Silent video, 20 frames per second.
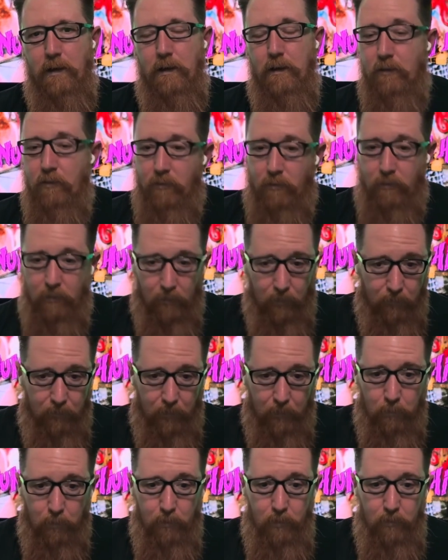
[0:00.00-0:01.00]
Still a
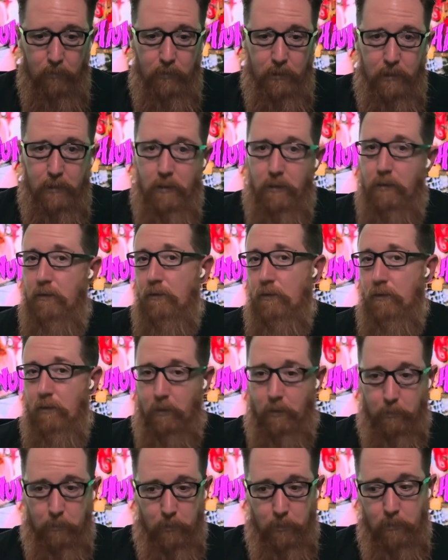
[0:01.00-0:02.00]
fun movie, a
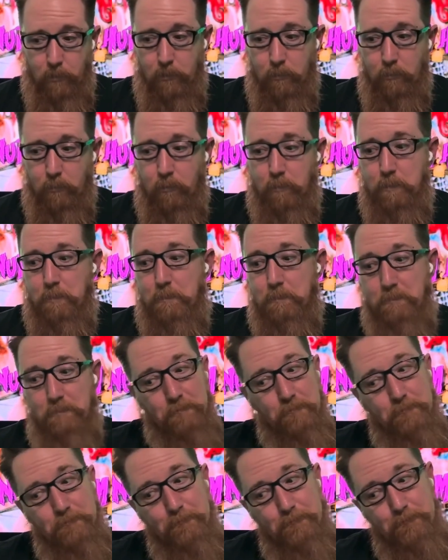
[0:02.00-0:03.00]
lot of boobs,
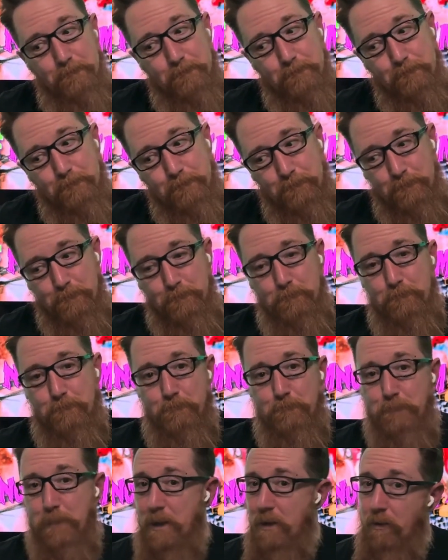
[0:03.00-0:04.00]

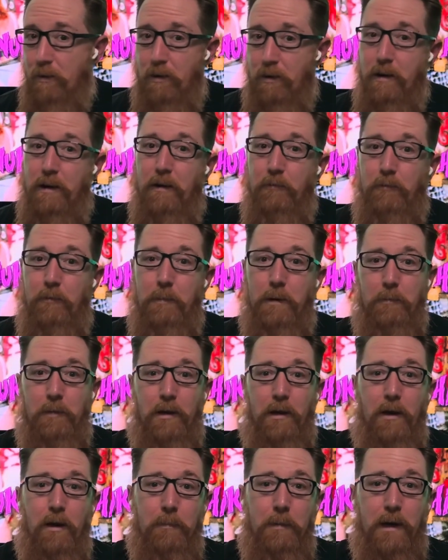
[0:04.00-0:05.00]
but not enough to make me
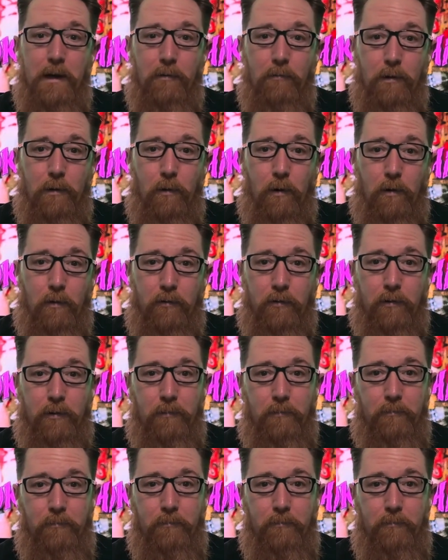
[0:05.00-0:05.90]
go back and rewatch it.